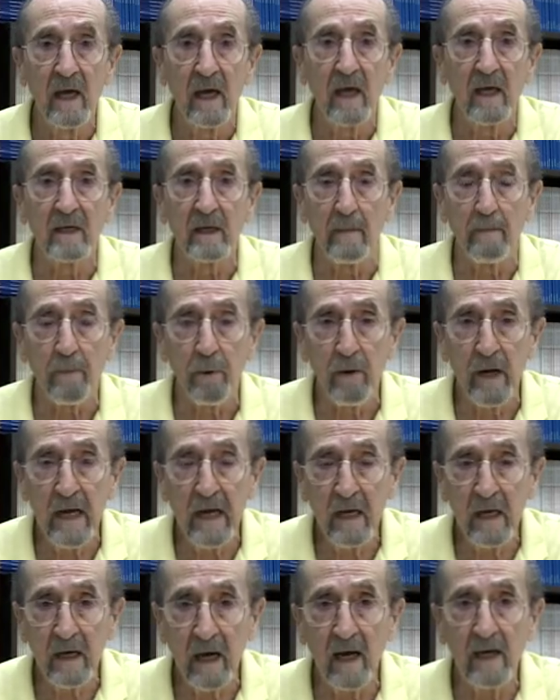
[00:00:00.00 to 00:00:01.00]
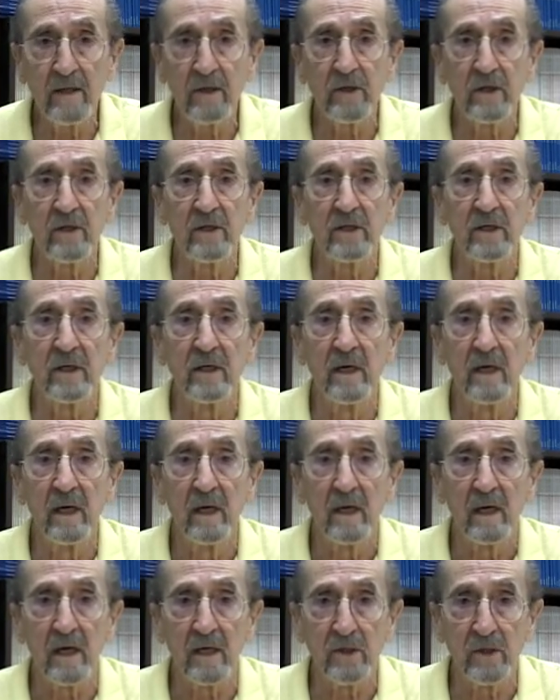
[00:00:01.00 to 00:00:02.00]
is a pre-conscious
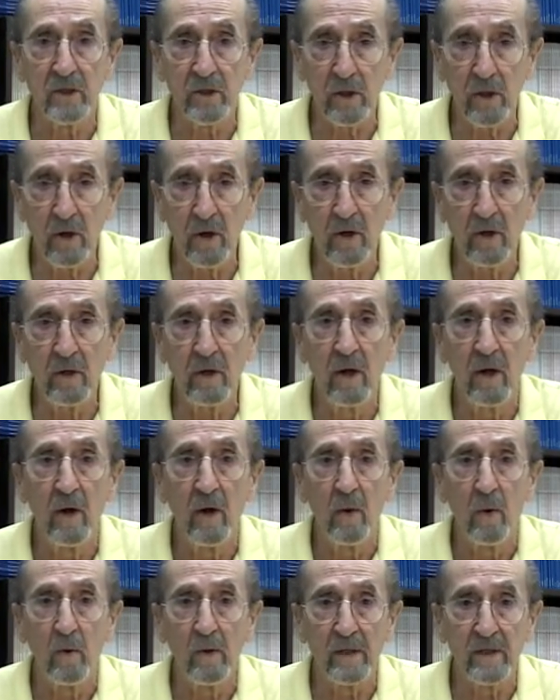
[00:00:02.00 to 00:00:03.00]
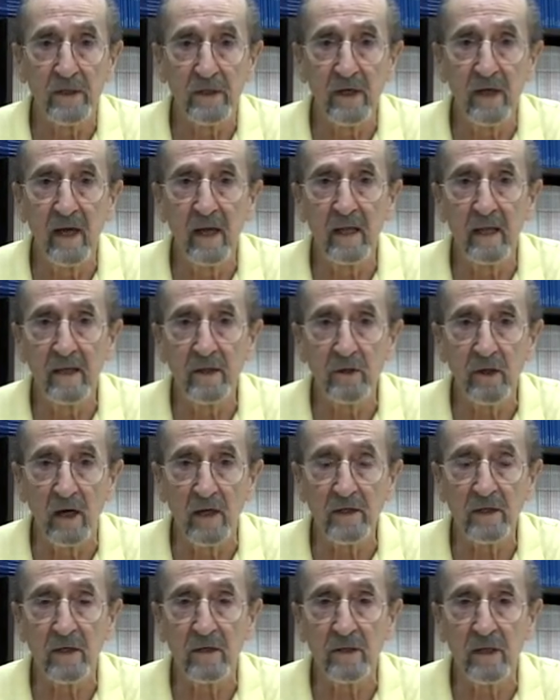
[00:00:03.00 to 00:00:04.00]
concern with seeing that
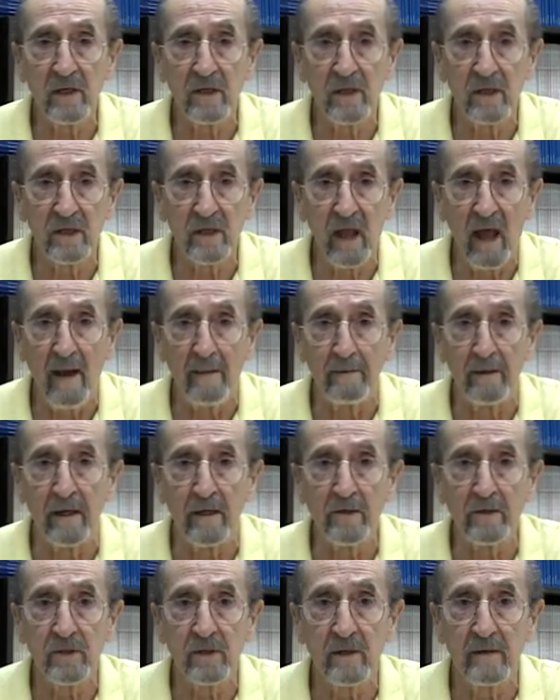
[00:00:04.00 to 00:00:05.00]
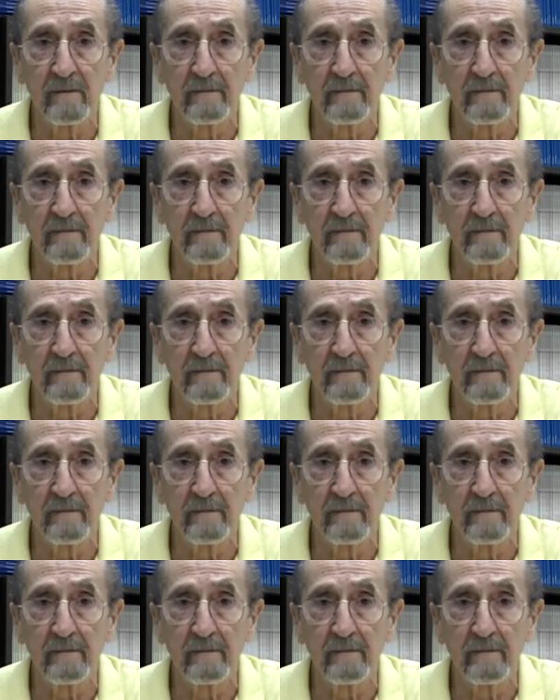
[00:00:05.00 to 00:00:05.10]
justice is established.